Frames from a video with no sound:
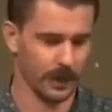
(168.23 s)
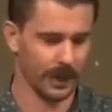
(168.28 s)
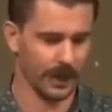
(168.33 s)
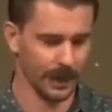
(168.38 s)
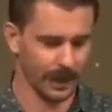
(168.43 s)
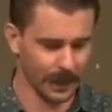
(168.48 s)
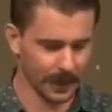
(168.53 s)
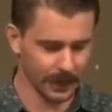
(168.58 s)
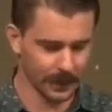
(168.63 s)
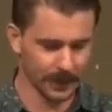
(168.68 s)

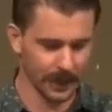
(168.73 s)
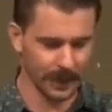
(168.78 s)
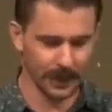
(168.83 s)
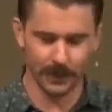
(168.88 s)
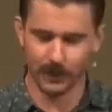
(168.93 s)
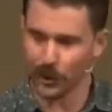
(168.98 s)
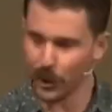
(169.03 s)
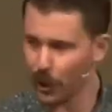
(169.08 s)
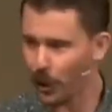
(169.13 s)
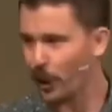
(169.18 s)
He is
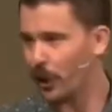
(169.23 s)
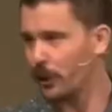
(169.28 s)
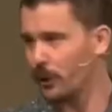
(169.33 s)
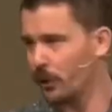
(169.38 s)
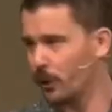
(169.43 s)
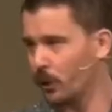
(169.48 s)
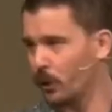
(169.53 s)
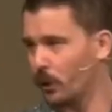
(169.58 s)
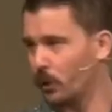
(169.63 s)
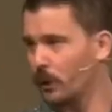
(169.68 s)

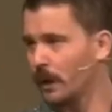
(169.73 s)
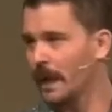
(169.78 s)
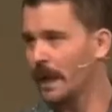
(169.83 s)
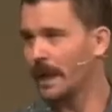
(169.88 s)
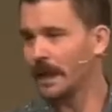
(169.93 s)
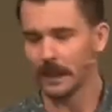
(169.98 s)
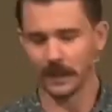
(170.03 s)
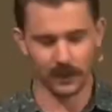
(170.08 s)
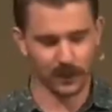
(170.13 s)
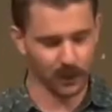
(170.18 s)
eternal,
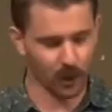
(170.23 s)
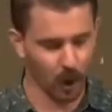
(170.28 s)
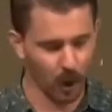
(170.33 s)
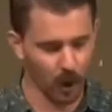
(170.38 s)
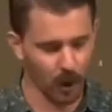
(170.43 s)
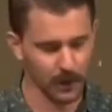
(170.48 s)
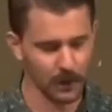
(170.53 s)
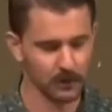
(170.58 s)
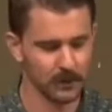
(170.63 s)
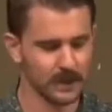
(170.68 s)
He is
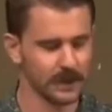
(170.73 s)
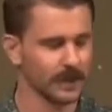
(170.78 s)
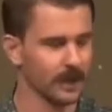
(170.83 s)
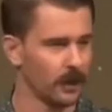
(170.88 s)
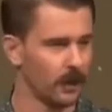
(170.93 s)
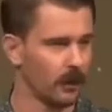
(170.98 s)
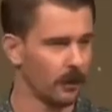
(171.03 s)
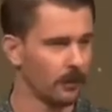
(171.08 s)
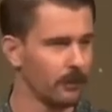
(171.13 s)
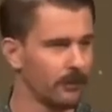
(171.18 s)
God
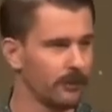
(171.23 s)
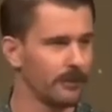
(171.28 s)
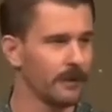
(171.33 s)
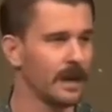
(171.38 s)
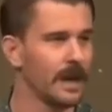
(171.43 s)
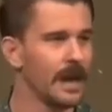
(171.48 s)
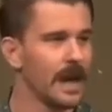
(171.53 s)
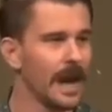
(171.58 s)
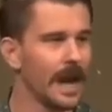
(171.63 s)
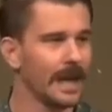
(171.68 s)
Himself,
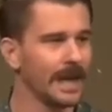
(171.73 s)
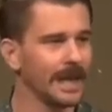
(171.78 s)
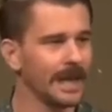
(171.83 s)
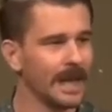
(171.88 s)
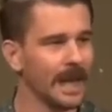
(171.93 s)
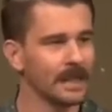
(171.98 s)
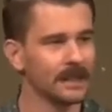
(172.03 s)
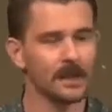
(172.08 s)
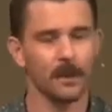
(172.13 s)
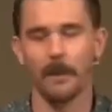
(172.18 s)
and
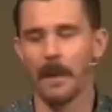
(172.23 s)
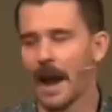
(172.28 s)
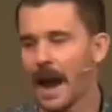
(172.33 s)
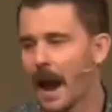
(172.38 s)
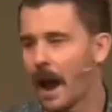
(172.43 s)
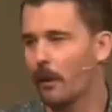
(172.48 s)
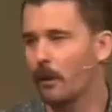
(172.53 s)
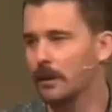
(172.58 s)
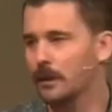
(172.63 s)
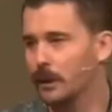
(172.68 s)
He has the
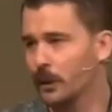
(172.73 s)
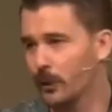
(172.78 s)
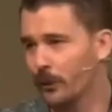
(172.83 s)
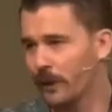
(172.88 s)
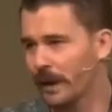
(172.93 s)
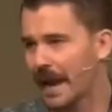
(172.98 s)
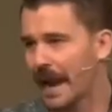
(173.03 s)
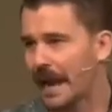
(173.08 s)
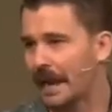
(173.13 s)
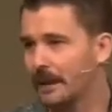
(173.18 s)
power to
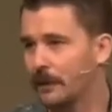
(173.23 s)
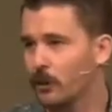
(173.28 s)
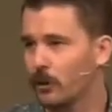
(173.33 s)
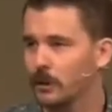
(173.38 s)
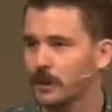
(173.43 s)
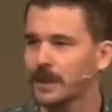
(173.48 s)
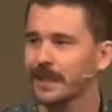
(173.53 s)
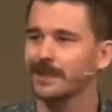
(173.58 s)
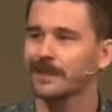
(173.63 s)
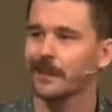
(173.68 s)
create
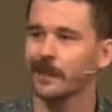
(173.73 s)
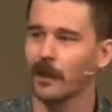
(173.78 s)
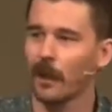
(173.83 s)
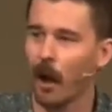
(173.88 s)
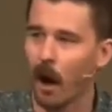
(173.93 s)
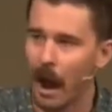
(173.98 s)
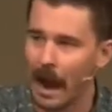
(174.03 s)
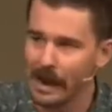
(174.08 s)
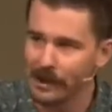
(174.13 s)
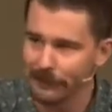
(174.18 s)
not just
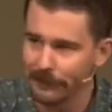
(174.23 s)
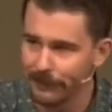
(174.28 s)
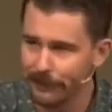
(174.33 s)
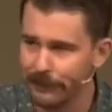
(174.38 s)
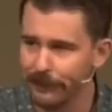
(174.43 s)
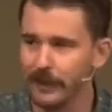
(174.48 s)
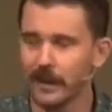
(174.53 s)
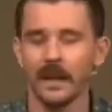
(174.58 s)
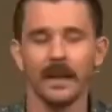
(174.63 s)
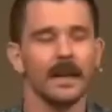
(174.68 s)

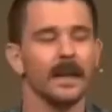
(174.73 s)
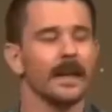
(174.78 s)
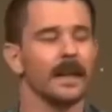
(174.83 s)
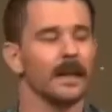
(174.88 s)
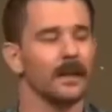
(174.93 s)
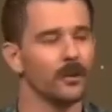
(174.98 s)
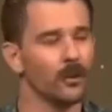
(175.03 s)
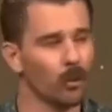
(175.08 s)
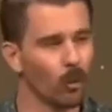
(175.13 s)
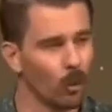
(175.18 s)
life
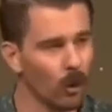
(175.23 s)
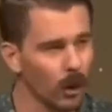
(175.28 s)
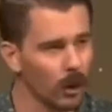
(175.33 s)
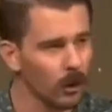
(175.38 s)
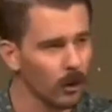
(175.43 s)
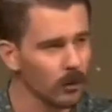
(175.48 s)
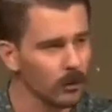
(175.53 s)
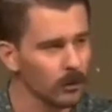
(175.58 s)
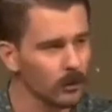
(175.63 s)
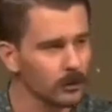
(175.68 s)
in the
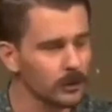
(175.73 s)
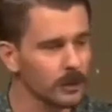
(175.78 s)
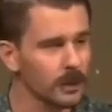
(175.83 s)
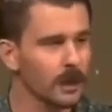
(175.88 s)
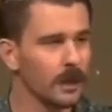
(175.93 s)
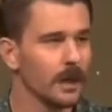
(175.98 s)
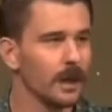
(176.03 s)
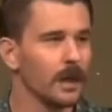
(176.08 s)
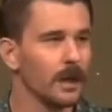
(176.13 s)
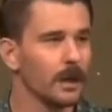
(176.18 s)
world,
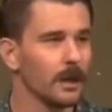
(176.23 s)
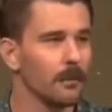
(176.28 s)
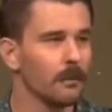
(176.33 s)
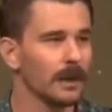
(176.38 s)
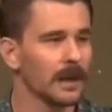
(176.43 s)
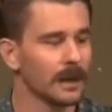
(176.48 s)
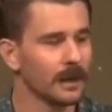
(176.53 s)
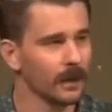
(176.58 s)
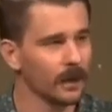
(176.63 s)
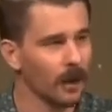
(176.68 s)

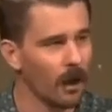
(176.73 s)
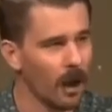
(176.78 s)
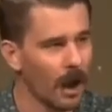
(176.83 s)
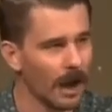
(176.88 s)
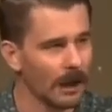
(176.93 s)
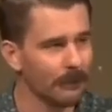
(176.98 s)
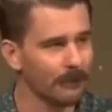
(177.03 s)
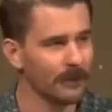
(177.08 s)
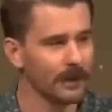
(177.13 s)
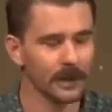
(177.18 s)
but
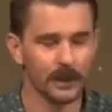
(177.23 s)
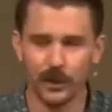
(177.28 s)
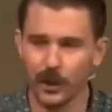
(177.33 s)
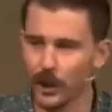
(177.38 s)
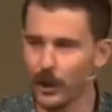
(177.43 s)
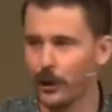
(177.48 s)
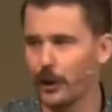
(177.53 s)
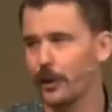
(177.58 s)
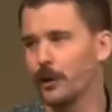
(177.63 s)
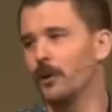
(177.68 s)
life
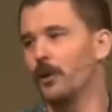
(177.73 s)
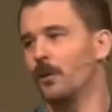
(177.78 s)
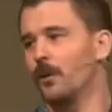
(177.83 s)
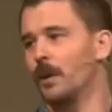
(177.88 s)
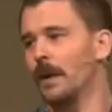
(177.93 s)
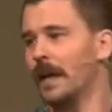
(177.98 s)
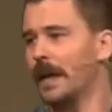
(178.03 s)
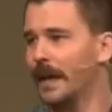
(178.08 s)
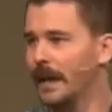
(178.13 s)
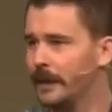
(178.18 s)

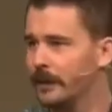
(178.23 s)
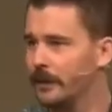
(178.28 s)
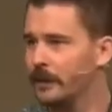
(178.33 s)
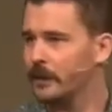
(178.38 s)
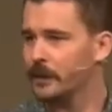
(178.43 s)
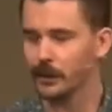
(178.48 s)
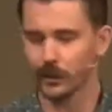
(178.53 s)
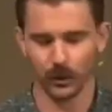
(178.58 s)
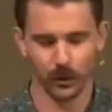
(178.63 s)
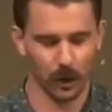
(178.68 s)
eternal in
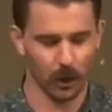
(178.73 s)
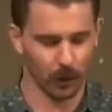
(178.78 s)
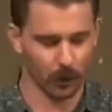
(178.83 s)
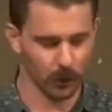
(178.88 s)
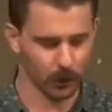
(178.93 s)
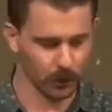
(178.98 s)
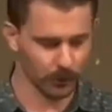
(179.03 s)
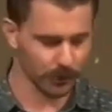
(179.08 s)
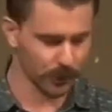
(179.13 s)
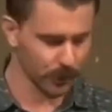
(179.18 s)
the
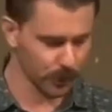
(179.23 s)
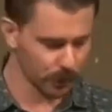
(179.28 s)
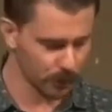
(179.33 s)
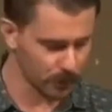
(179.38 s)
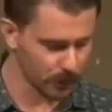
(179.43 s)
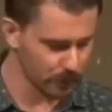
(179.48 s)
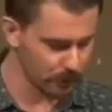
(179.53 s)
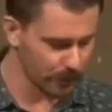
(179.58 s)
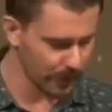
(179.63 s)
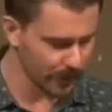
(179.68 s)
soul of a
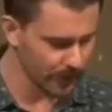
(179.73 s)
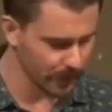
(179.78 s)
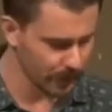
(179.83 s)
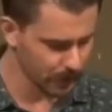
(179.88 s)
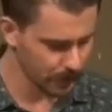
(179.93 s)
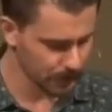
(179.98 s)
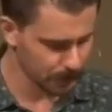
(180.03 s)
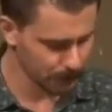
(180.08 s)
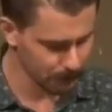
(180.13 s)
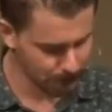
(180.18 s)
human
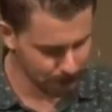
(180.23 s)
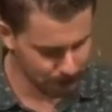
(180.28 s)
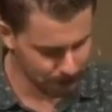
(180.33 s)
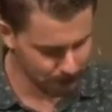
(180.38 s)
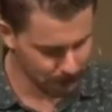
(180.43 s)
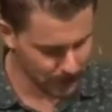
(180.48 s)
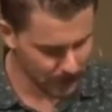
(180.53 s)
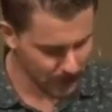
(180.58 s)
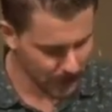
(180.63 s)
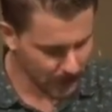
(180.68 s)
being.
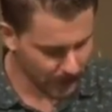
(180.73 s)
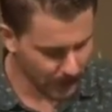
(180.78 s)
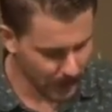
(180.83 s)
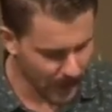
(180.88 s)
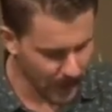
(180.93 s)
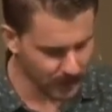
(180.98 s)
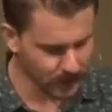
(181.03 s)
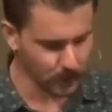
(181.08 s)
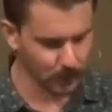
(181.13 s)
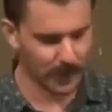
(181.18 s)

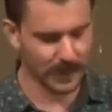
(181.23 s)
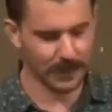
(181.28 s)
Last